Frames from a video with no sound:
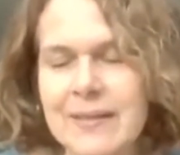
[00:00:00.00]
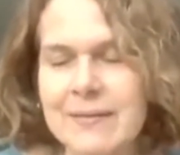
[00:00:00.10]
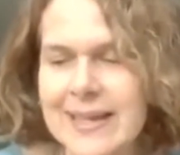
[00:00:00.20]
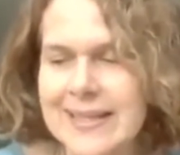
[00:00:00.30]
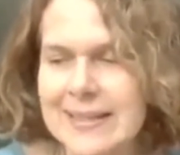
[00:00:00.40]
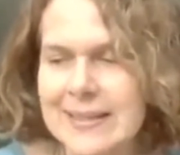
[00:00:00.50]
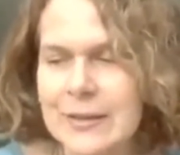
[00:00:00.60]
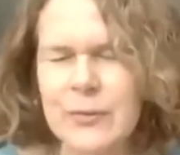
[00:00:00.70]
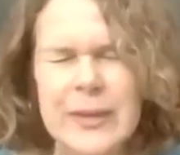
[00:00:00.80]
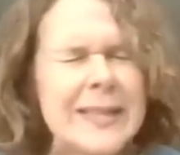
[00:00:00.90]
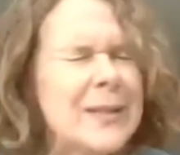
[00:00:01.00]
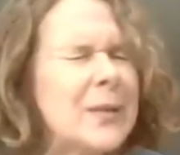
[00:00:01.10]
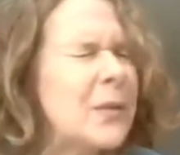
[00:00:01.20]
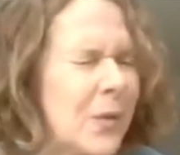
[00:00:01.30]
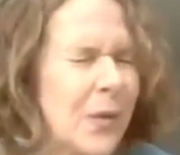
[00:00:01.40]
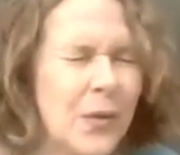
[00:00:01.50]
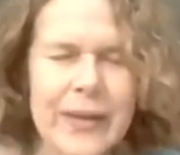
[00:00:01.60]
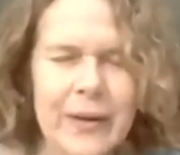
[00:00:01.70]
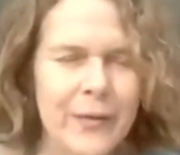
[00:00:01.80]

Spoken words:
writers who reads all their